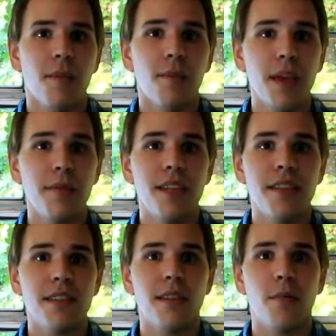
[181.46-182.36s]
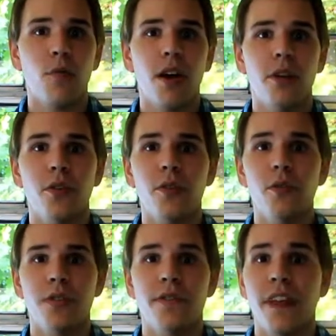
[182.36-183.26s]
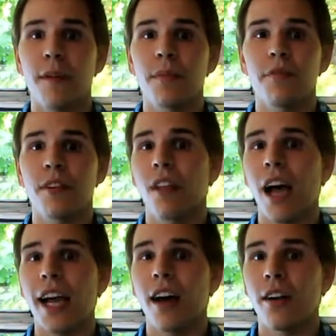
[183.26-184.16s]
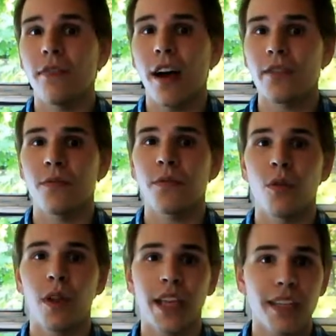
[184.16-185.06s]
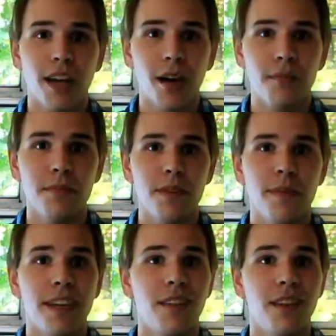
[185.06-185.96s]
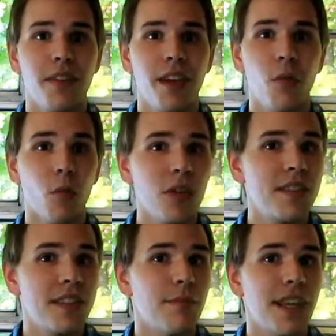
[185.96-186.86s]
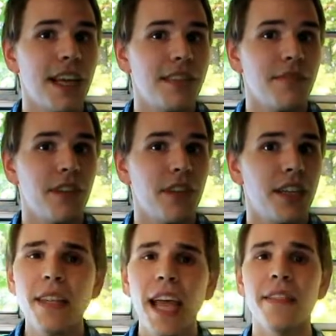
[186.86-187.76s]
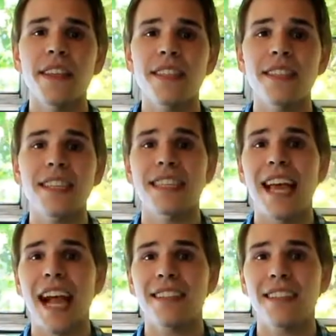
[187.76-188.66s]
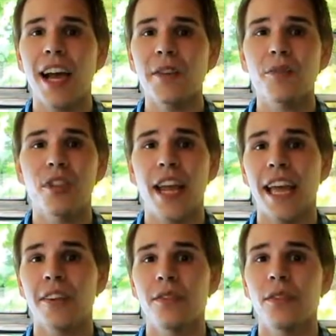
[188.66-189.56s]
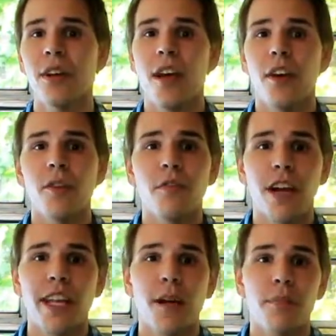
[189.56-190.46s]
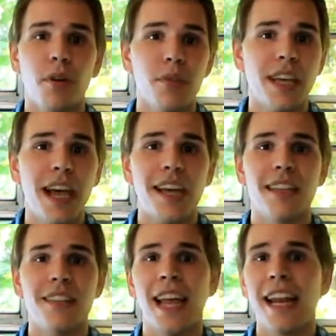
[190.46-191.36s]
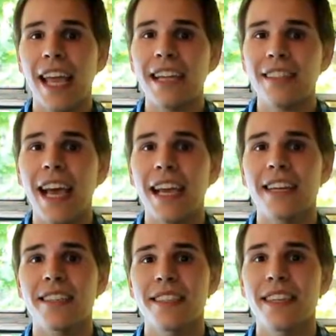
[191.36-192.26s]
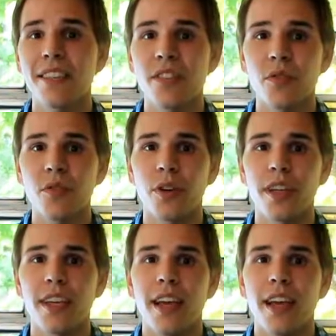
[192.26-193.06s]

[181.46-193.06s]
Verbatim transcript: Maybe someone whose family relied on fossil fuel income to make a living would see me as a villain. This is exactly how you should handle writing a protagonist and antagonist in a story.